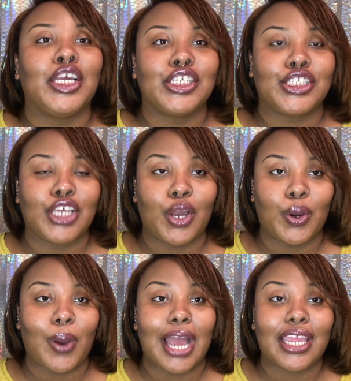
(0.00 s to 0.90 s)

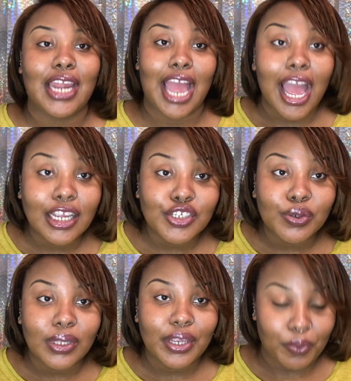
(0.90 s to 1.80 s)
so I can
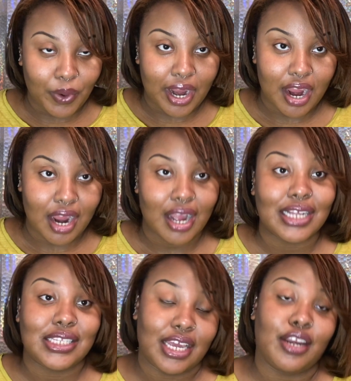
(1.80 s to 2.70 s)
actually wear a
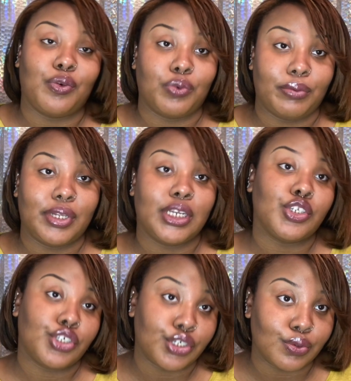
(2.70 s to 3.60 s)
10 in women in
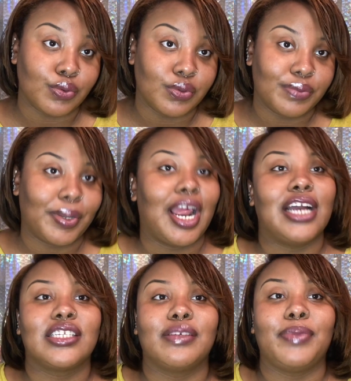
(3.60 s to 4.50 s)
shoes, but it
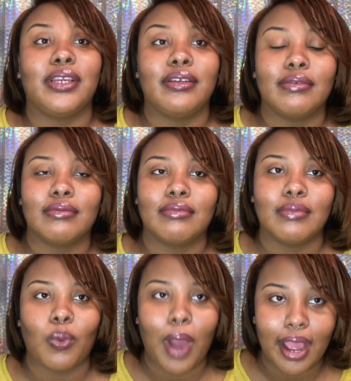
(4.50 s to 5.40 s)
has to be
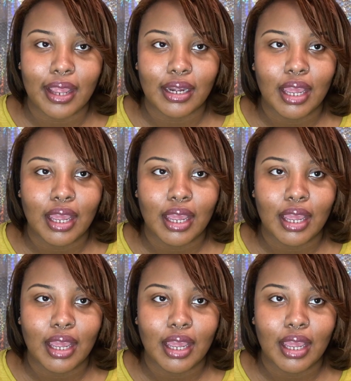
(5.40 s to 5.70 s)
wide.